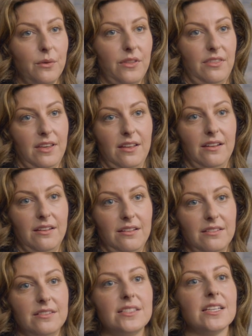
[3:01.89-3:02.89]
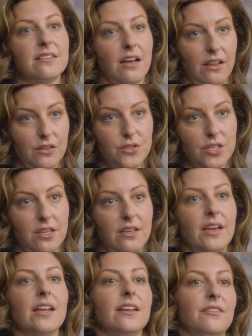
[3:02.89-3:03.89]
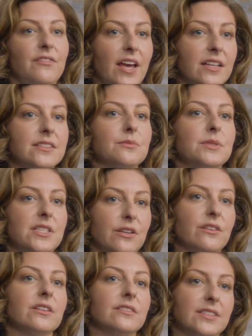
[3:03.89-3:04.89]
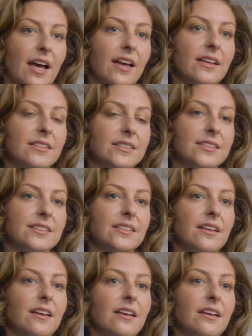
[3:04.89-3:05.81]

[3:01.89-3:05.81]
within technology and advanced material science.